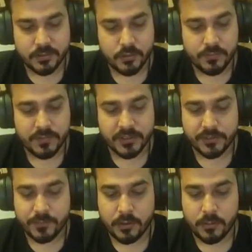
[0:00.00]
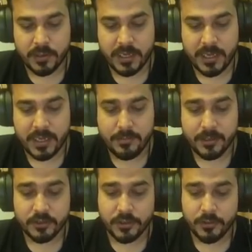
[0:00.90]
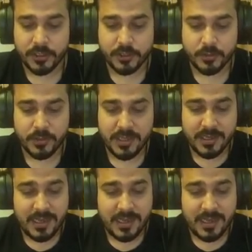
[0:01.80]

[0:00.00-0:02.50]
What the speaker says: So first of all, what I am actually going to do,